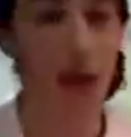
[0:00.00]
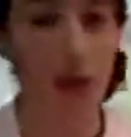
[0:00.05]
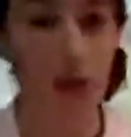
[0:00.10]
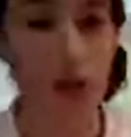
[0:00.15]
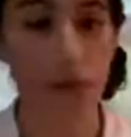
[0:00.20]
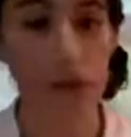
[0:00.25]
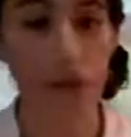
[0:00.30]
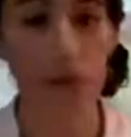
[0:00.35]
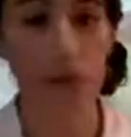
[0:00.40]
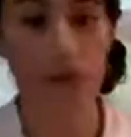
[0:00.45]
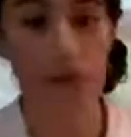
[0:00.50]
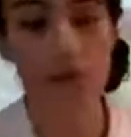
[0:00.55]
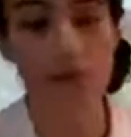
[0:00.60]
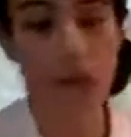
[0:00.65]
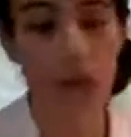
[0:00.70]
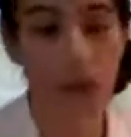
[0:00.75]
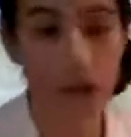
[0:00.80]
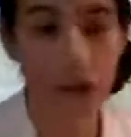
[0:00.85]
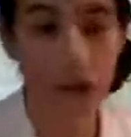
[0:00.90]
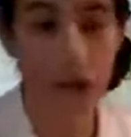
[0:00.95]
what's gonna
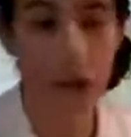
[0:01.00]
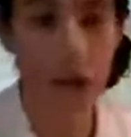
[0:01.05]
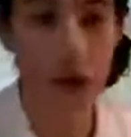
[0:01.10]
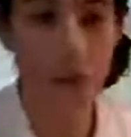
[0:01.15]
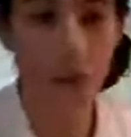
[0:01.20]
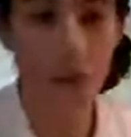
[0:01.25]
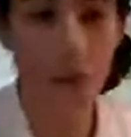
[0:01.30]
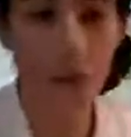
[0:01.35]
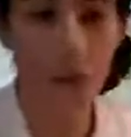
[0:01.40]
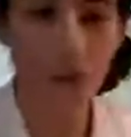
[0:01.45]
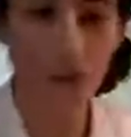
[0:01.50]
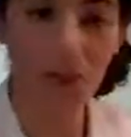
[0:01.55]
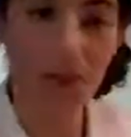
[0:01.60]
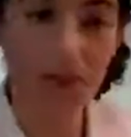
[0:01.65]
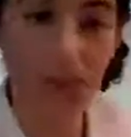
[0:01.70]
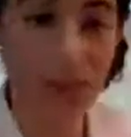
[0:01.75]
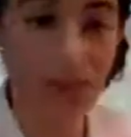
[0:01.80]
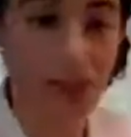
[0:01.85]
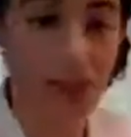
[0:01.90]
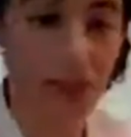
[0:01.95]
make
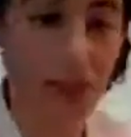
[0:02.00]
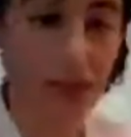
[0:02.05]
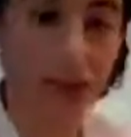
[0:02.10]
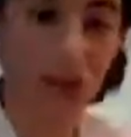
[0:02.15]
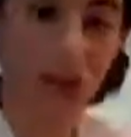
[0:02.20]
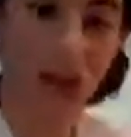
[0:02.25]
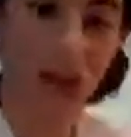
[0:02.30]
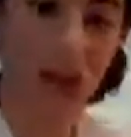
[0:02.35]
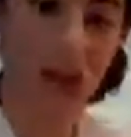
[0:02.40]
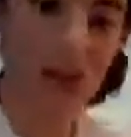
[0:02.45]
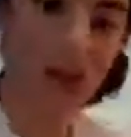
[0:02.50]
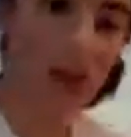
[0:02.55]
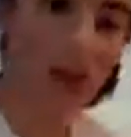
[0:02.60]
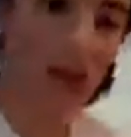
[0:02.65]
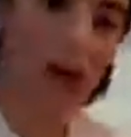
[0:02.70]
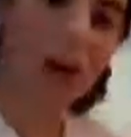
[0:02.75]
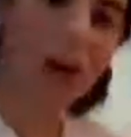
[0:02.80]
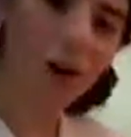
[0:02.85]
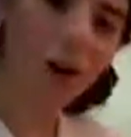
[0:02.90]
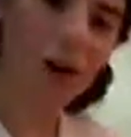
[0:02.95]
the chicken
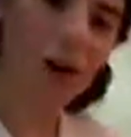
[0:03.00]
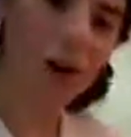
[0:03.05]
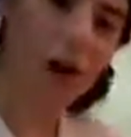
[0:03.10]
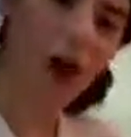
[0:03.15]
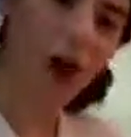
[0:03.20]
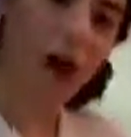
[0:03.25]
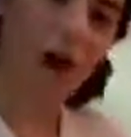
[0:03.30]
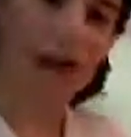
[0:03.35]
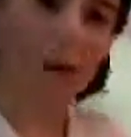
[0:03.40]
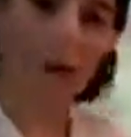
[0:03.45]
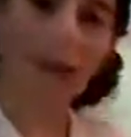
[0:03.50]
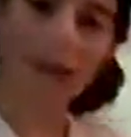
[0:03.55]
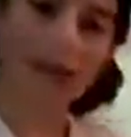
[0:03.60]
cooked all the way